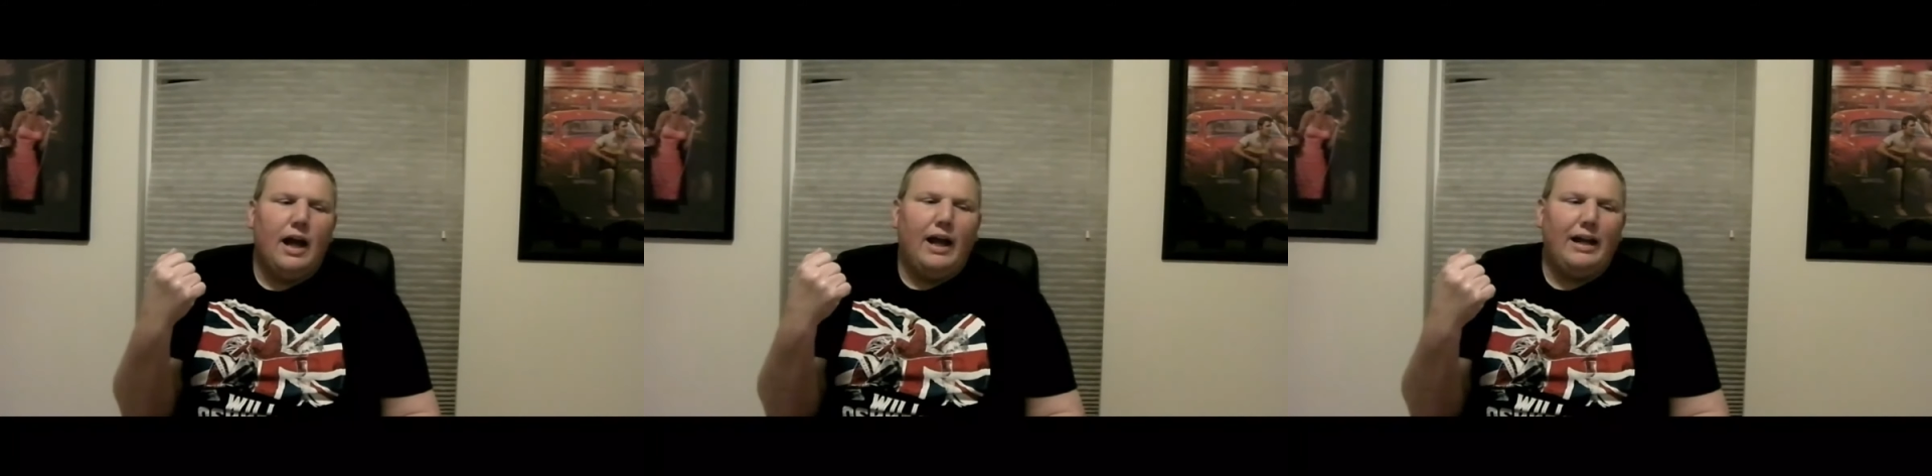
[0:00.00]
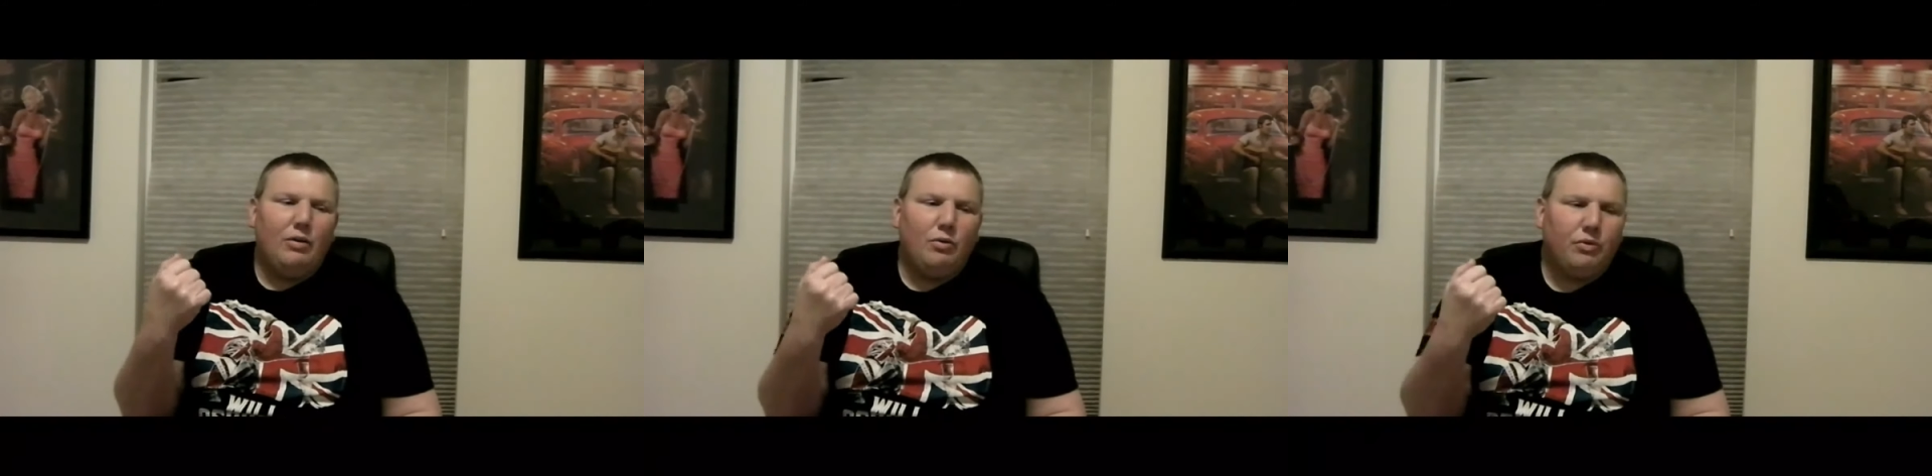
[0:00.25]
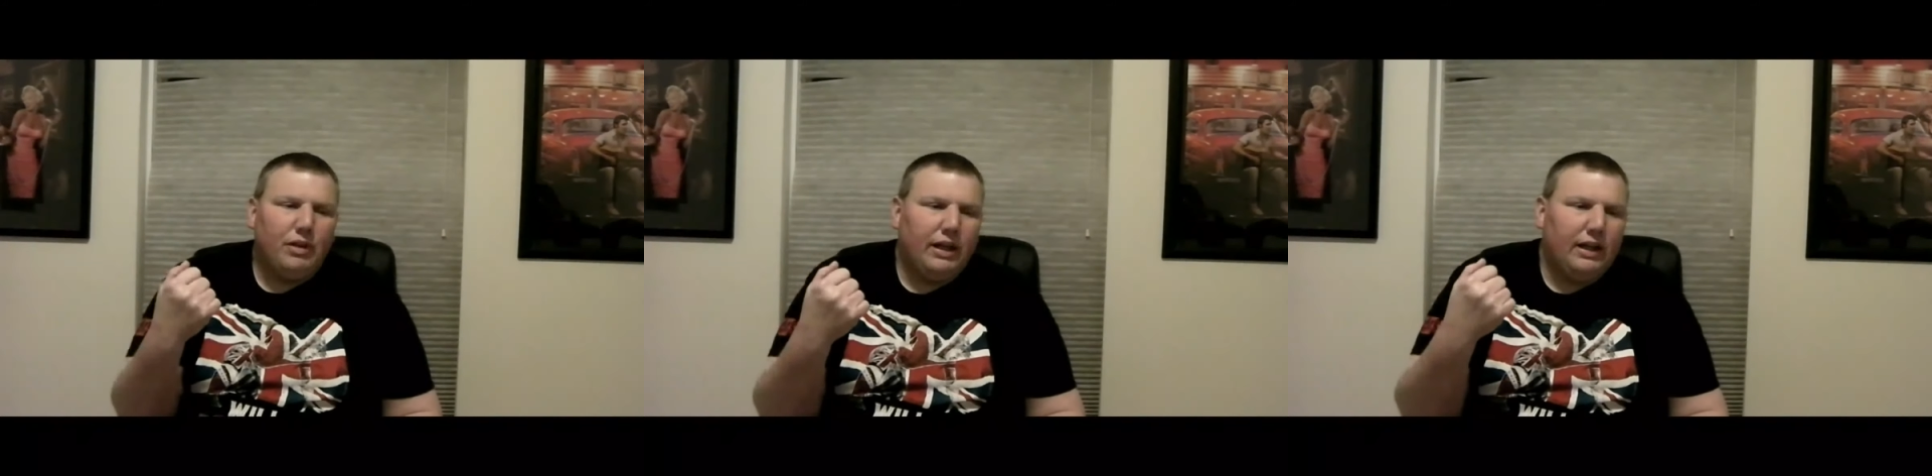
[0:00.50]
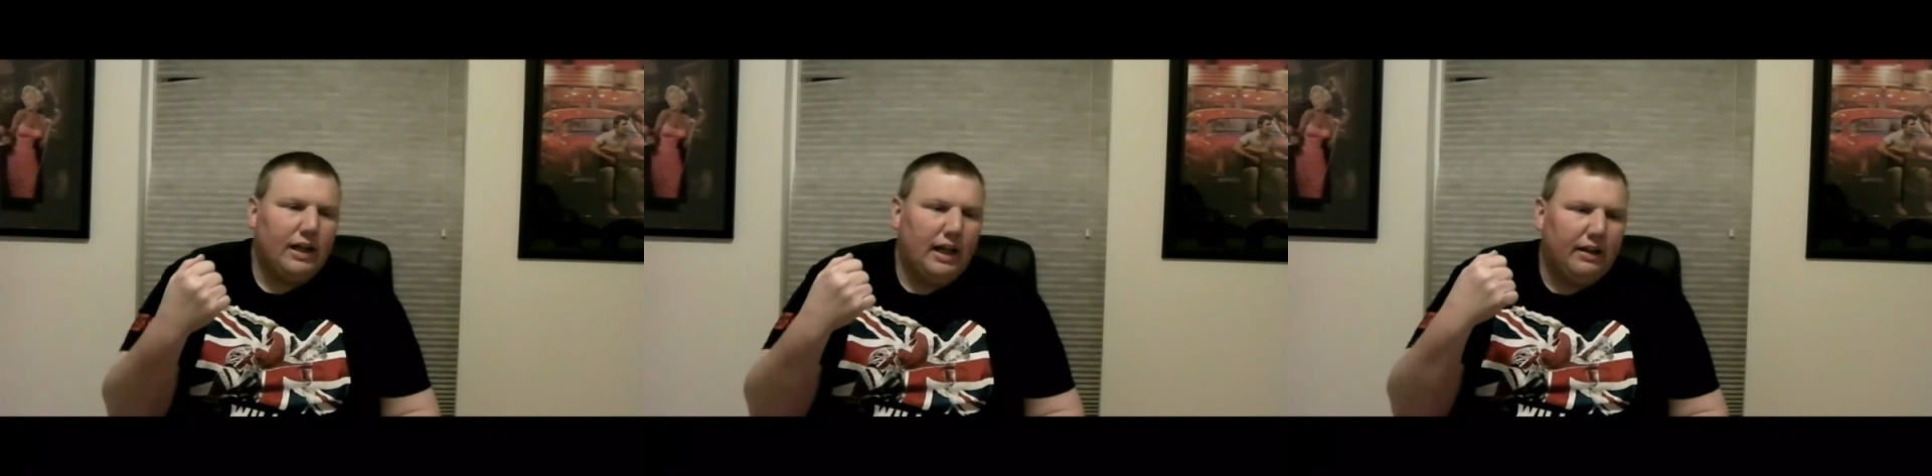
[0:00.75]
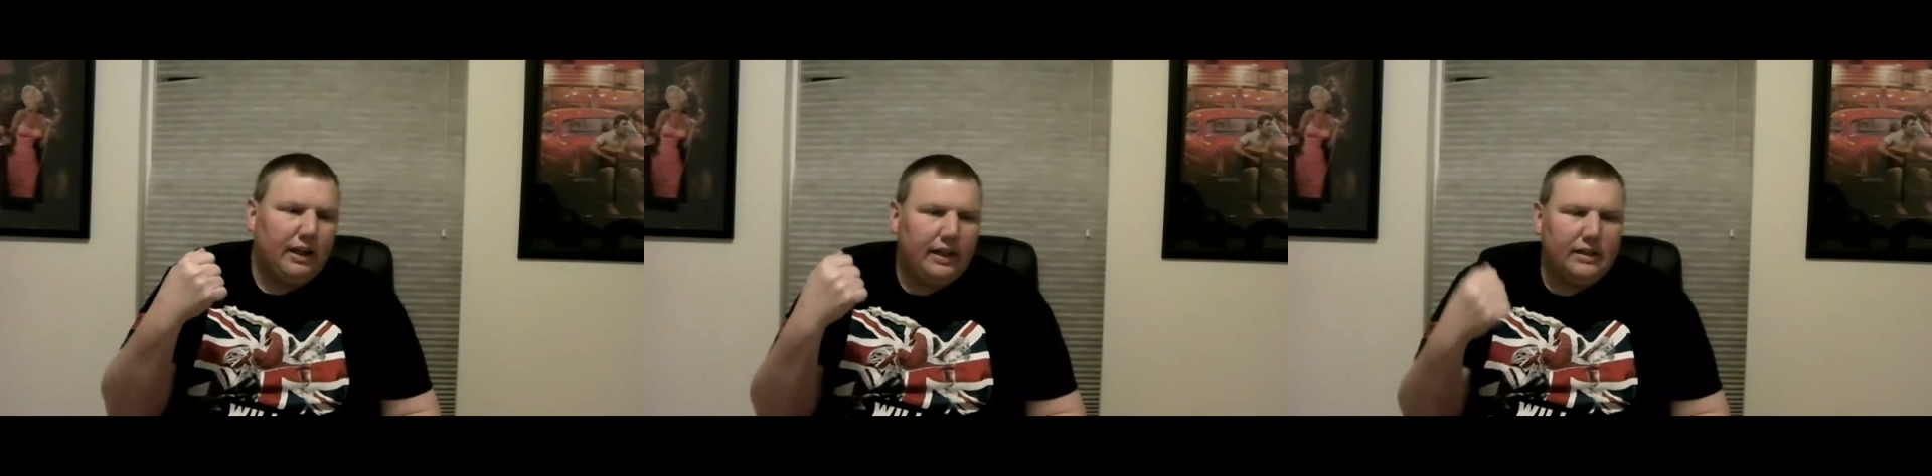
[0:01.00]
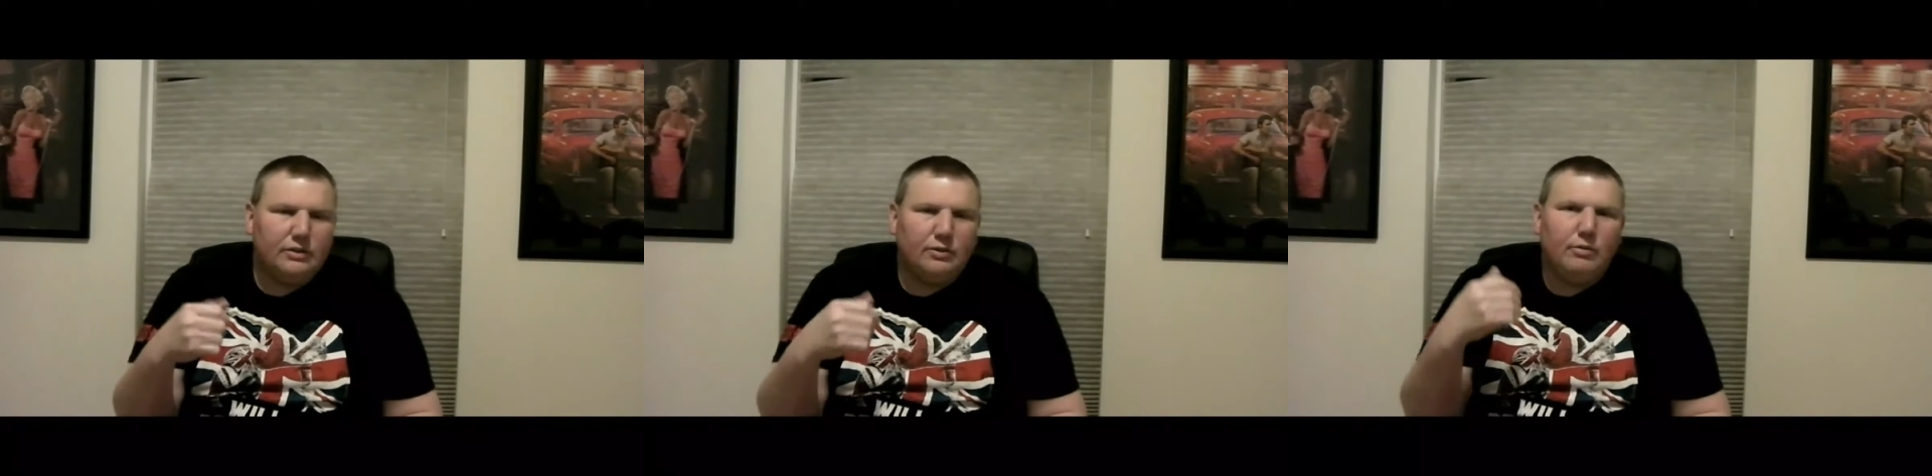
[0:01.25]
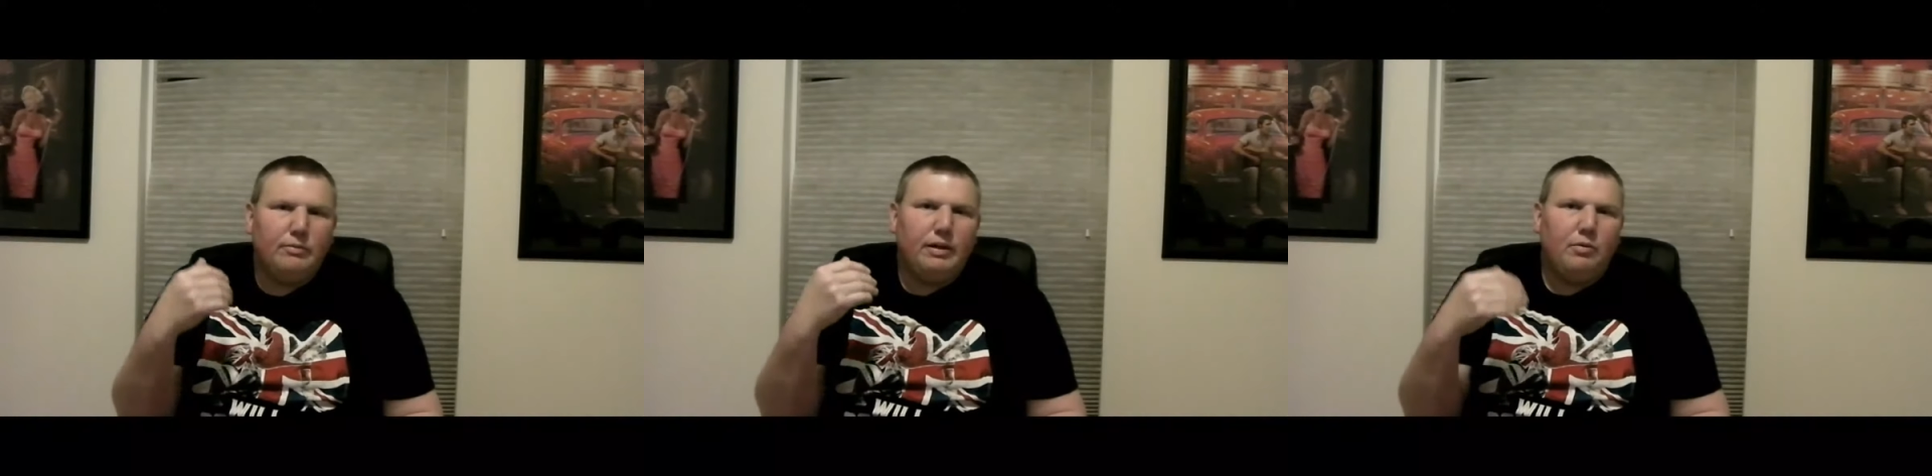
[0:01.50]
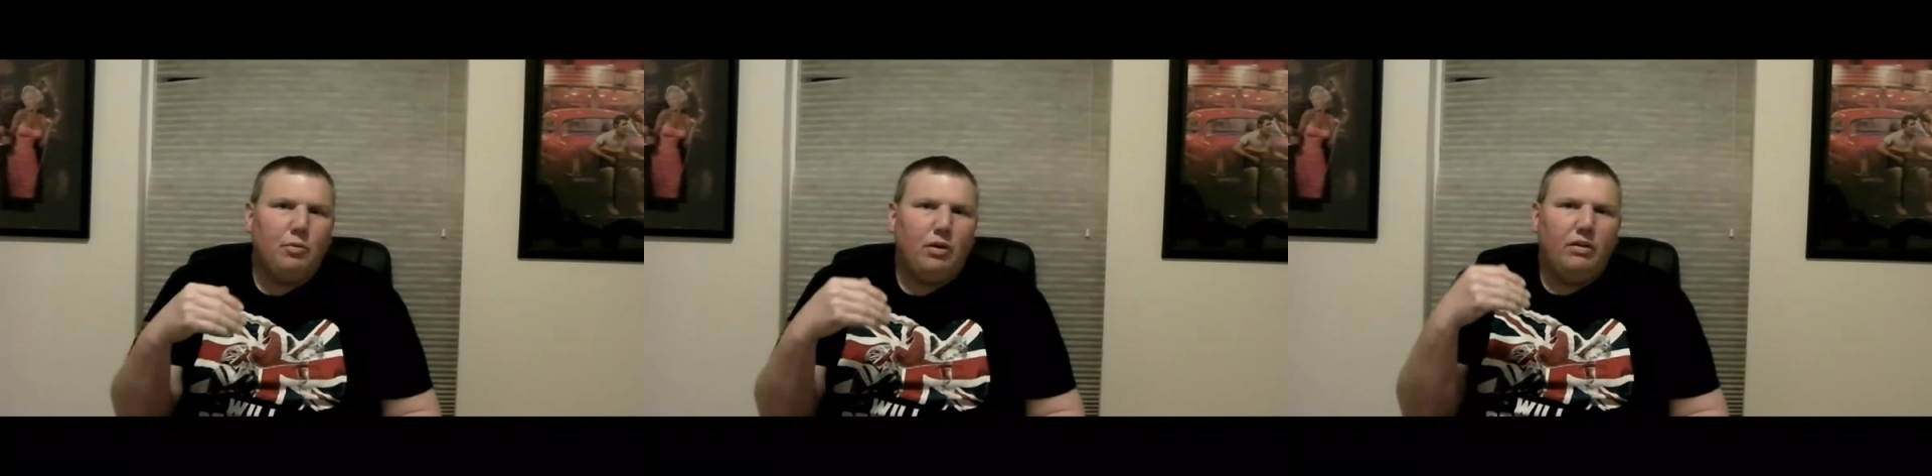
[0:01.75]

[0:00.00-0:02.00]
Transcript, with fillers: I don't think, I think it's going to be one